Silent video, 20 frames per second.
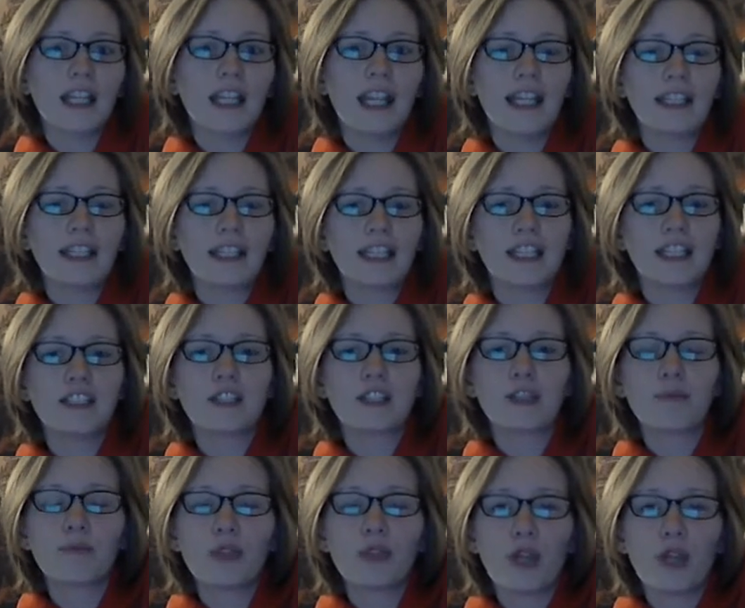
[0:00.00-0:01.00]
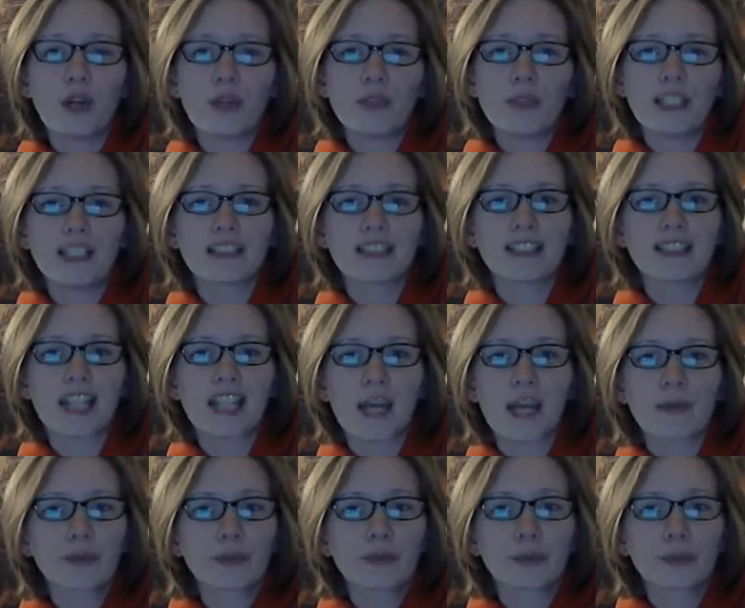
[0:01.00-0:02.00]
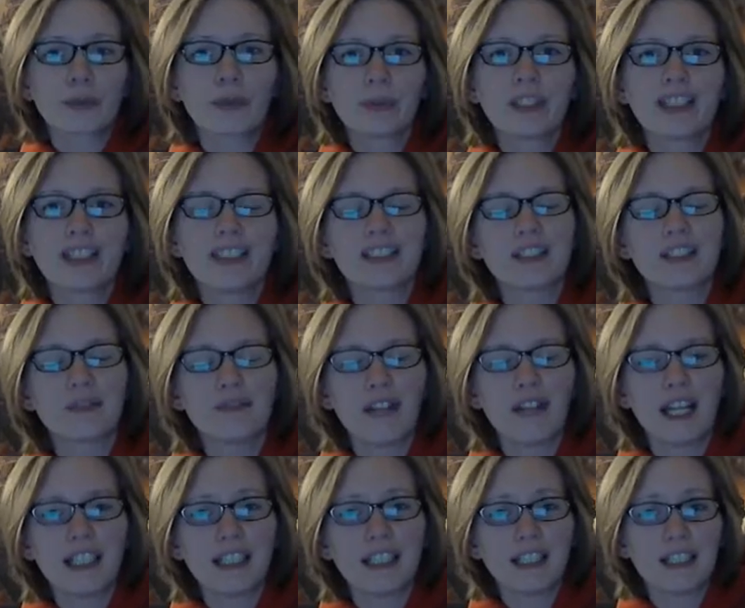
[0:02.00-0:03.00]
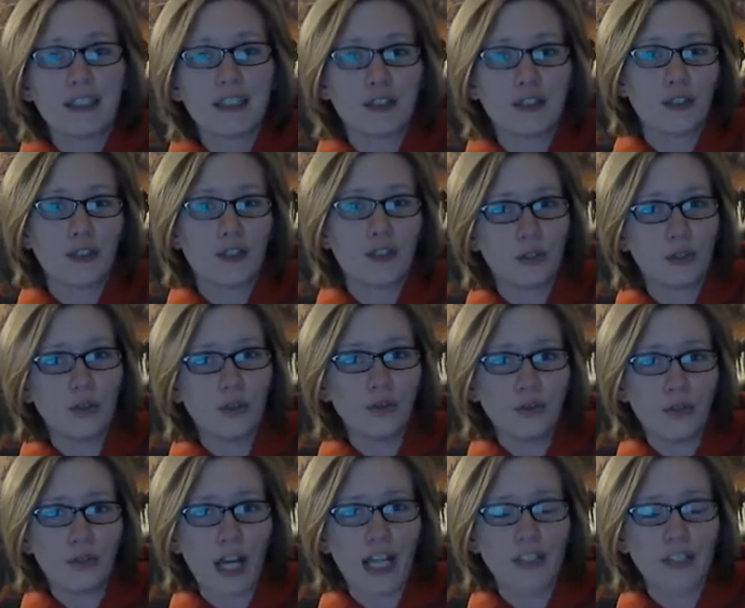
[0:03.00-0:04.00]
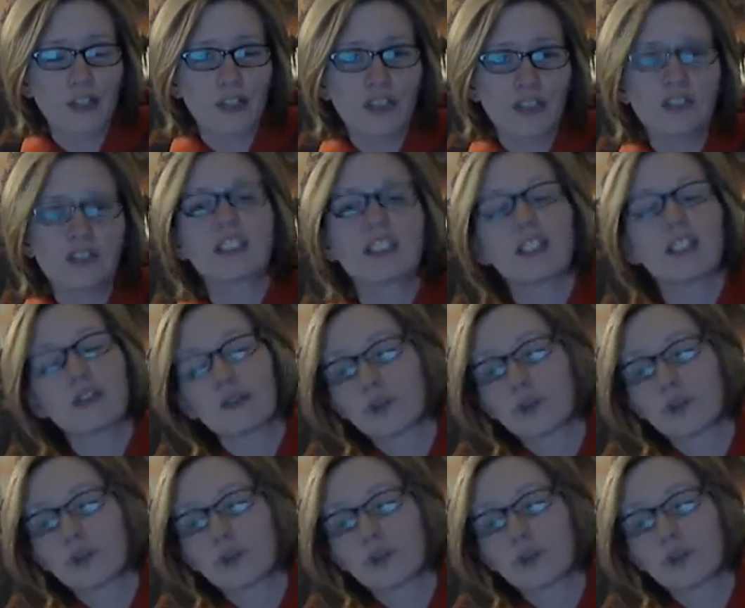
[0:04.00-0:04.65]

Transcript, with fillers: A kingdom known as Namaroon is divided into two factions that,